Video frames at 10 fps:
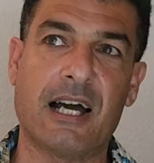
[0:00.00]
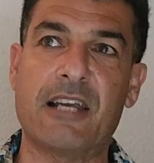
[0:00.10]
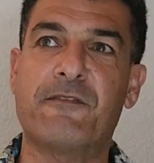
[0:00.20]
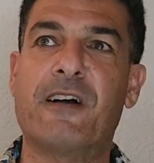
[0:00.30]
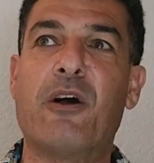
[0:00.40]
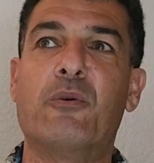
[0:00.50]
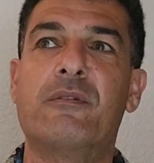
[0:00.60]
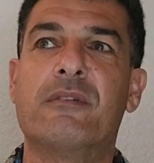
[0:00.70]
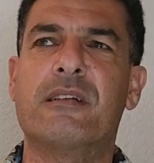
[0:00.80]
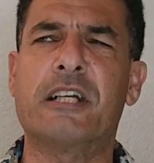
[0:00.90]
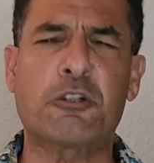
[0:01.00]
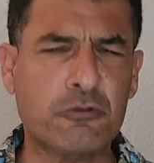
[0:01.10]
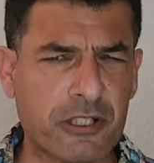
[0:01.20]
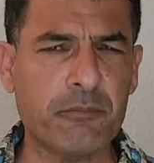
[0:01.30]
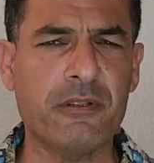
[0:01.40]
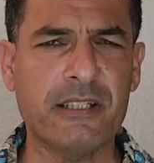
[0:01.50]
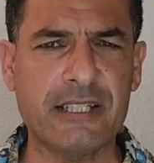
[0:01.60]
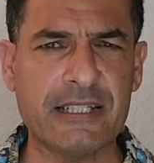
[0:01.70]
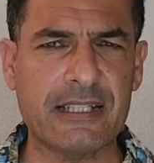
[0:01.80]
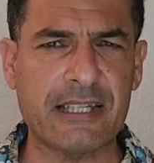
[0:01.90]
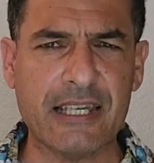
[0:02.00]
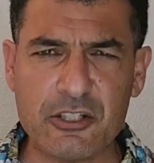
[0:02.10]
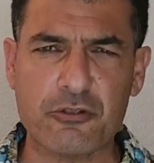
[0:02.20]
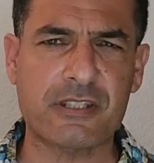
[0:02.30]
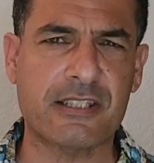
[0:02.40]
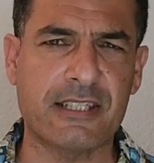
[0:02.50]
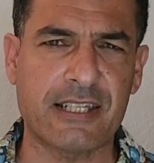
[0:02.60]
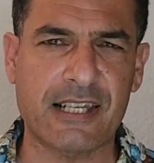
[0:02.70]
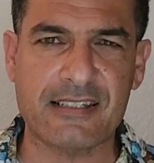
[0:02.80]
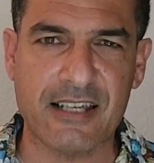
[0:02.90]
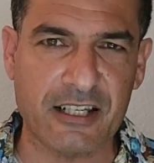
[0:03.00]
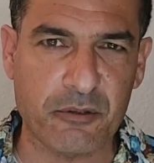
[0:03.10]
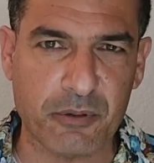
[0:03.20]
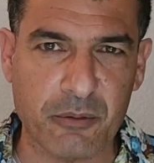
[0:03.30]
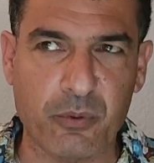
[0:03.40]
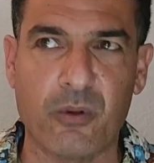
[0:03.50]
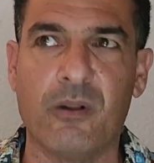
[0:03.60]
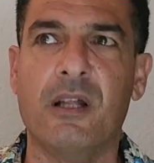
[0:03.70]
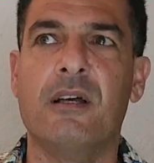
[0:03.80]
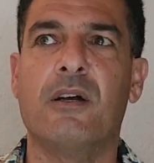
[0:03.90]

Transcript: I found incredibly interesting and exciting people